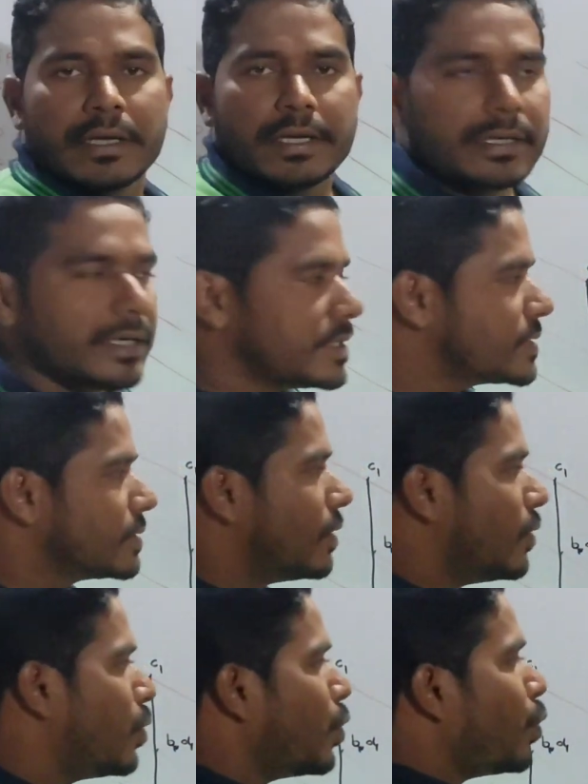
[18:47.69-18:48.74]
in its
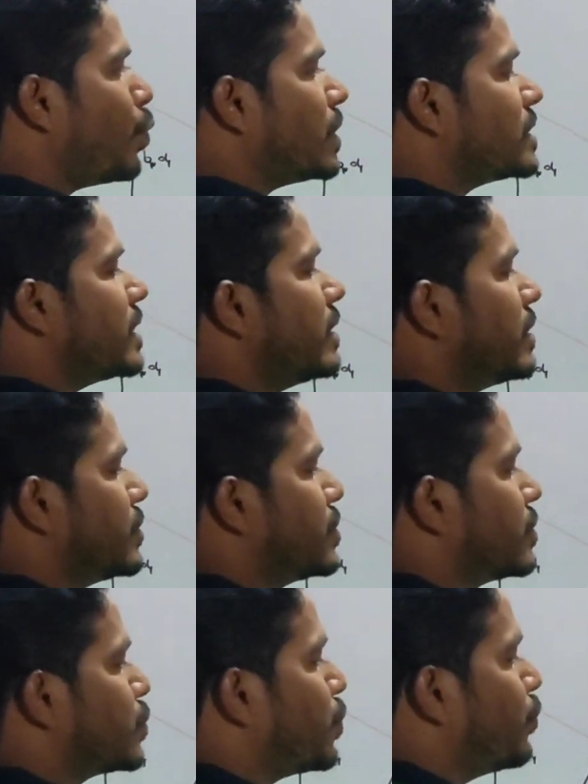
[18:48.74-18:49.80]
lower side
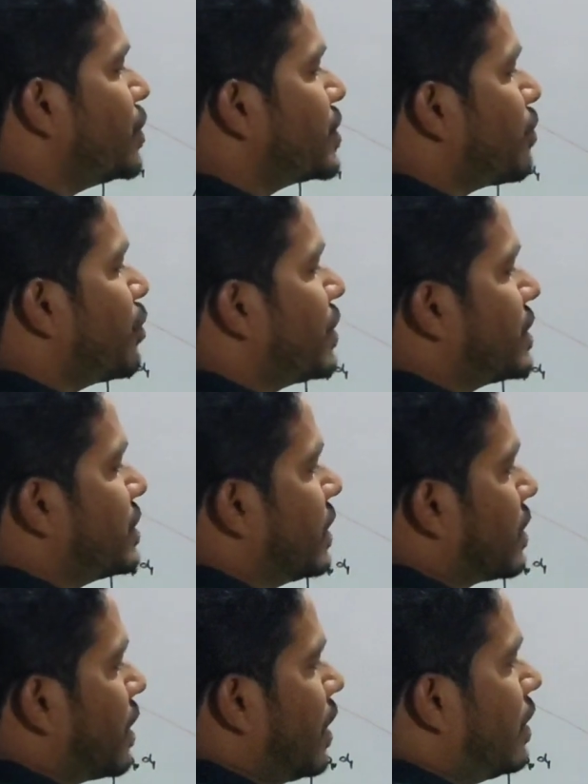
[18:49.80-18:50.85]
region, so which point is
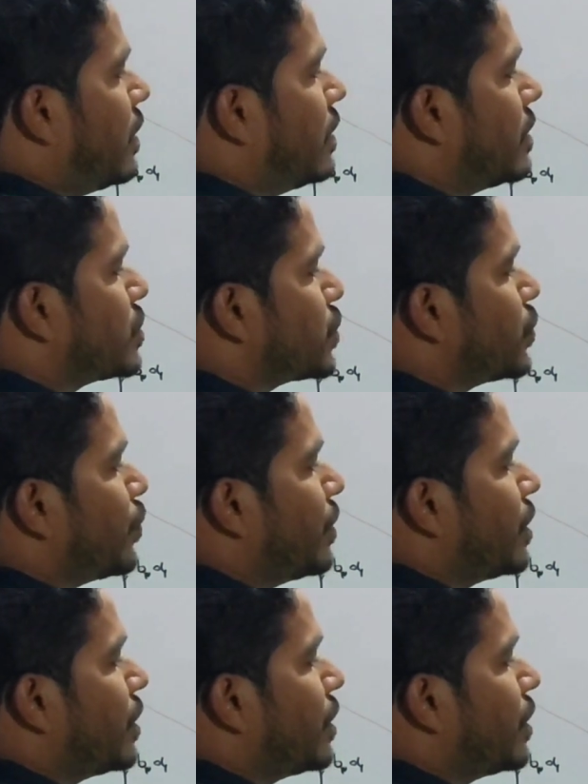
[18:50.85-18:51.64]
there, and here, so